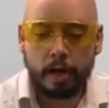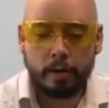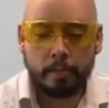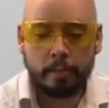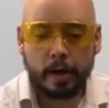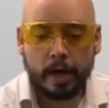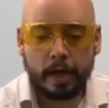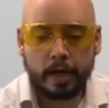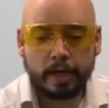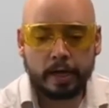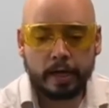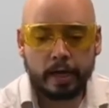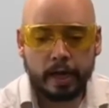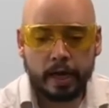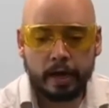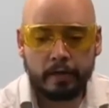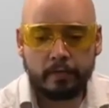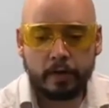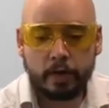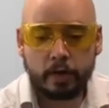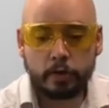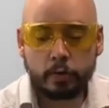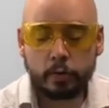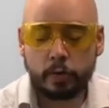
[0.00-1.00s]
But if
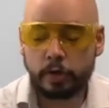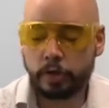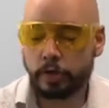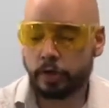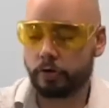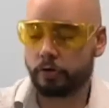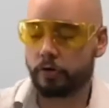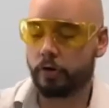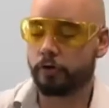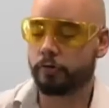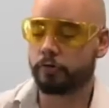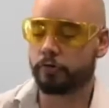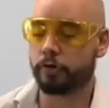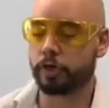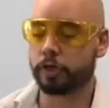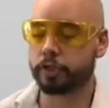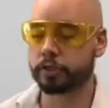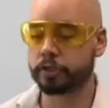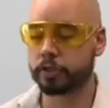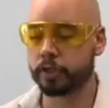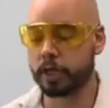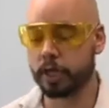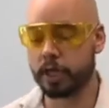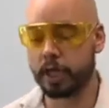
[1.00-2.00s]
you're doing your
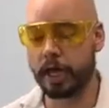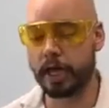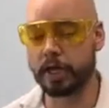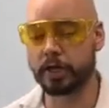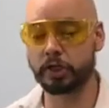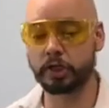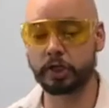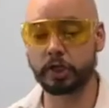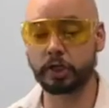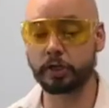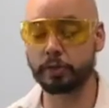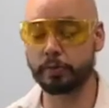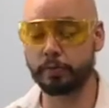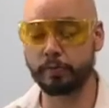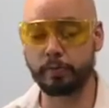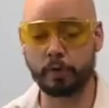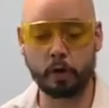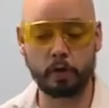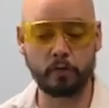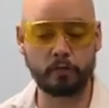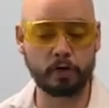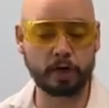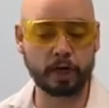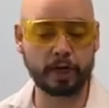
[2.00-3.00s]
groceries and you're doing them
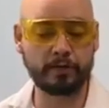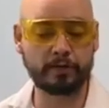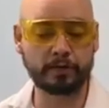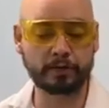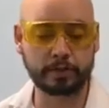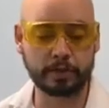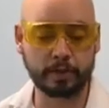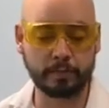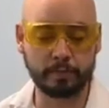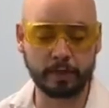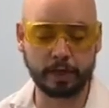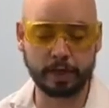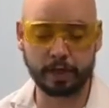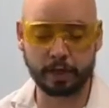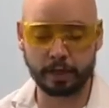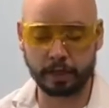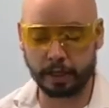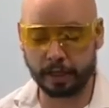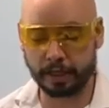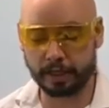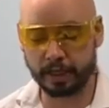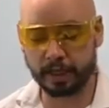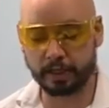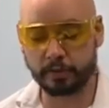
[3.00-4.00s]
over even something
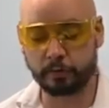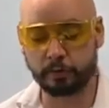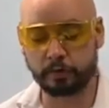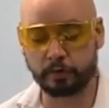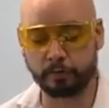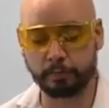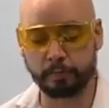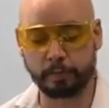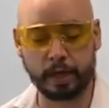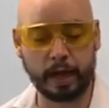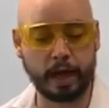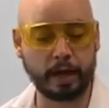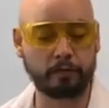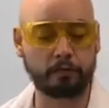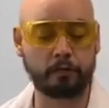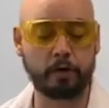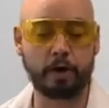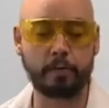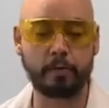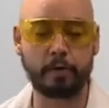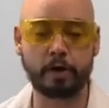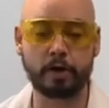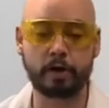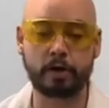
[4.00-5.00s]
like this, which is black
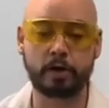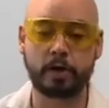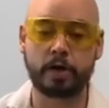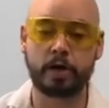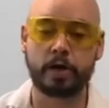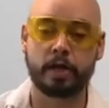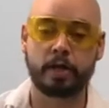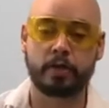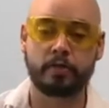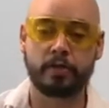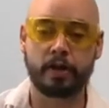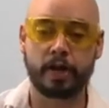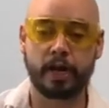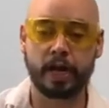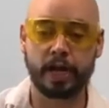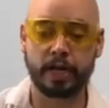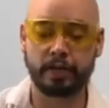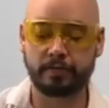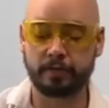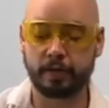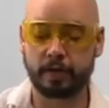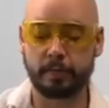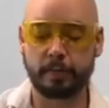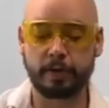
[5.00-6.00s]
rubber, there
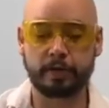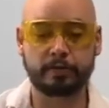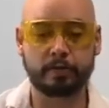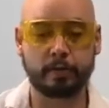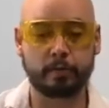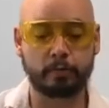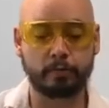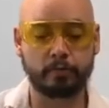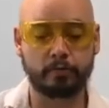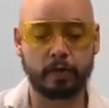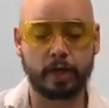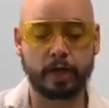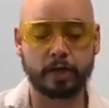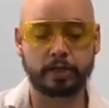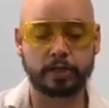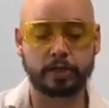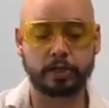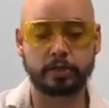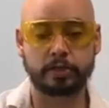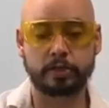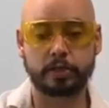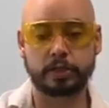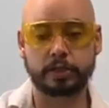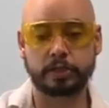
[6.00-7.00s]
is going to be some reflection,
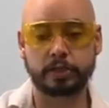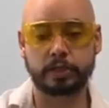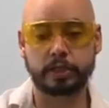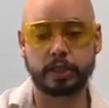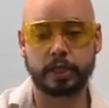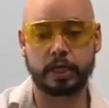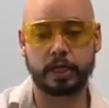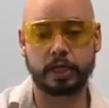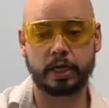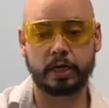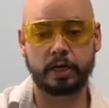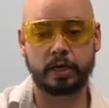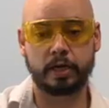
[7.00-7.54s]
as you can see.